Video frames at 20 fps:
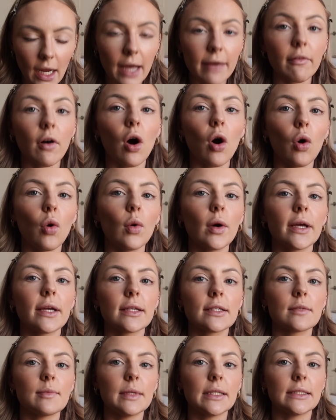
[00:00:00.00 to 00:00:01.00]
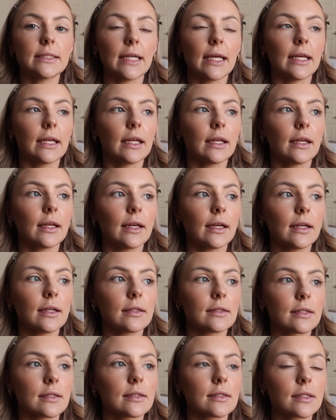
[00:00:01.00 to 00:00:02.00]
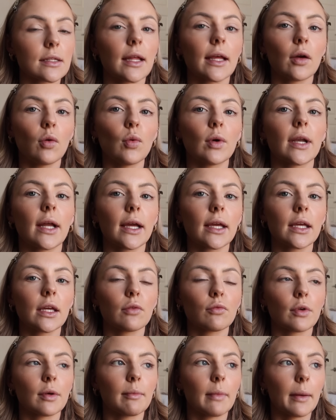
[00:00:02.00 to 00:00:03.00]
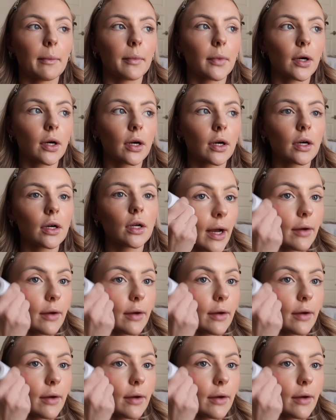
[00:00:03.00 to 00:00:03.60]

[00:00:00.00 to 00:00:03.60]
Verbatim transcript: I've always been taking it since like when I can remember.